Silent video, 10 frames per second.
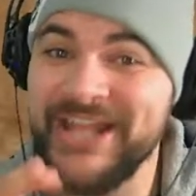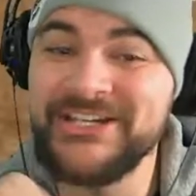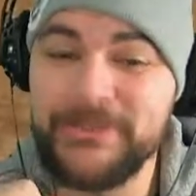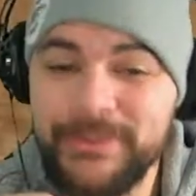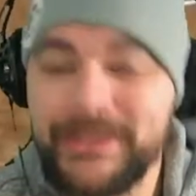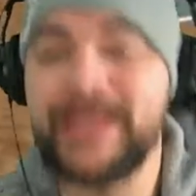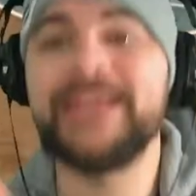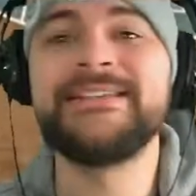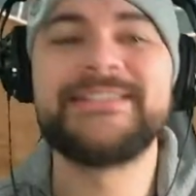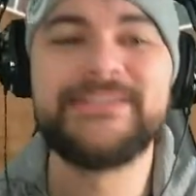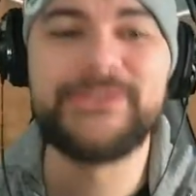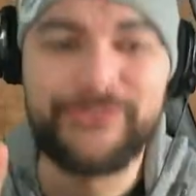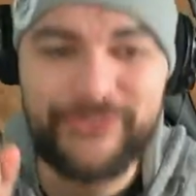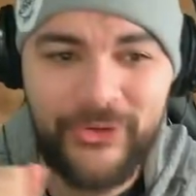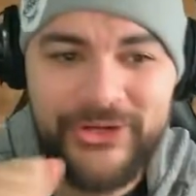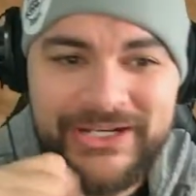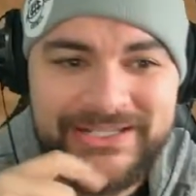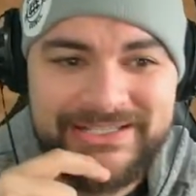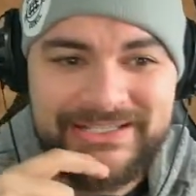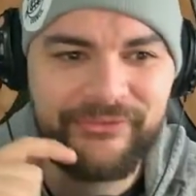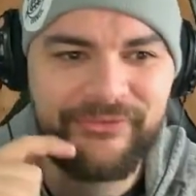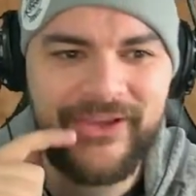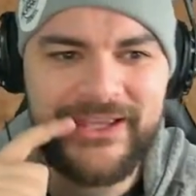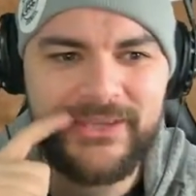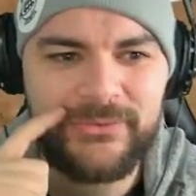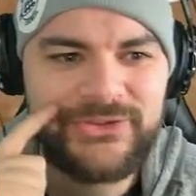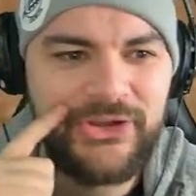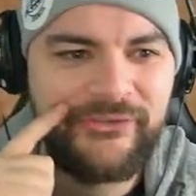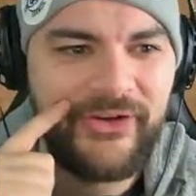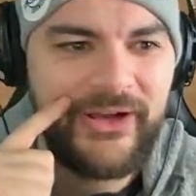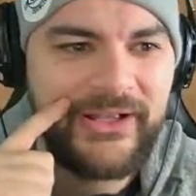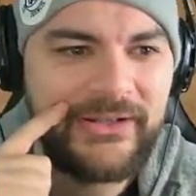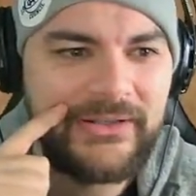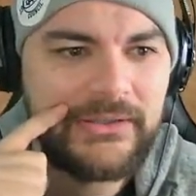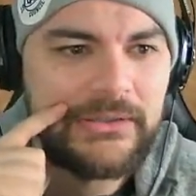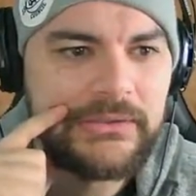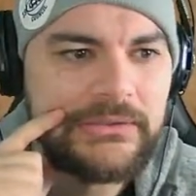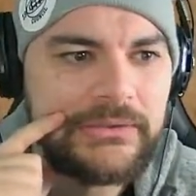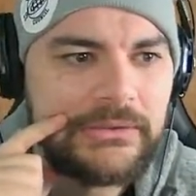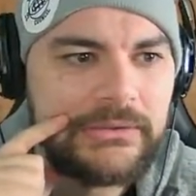change of pace and the floatiness and the fate was so. It's also fire. a change